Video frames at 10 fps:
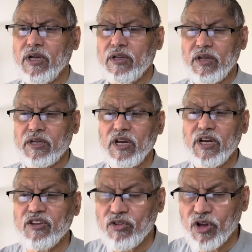that
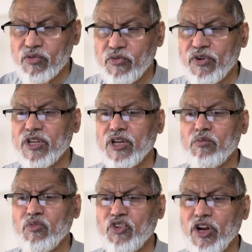it is not for the
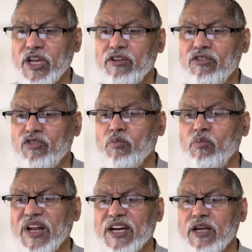mushrikeens to
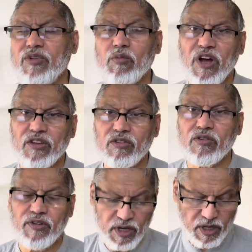build up the mosque
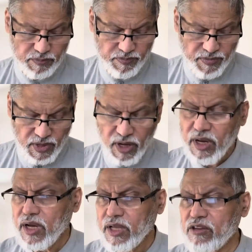of Allah.
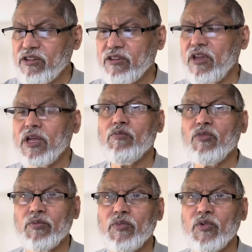This is the
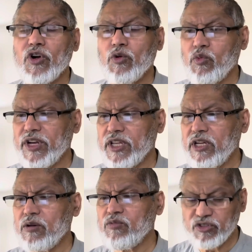important point that
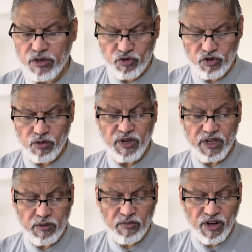the Muslims should
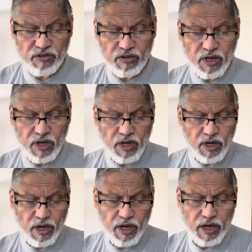build the mosque
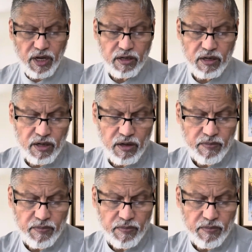and uh,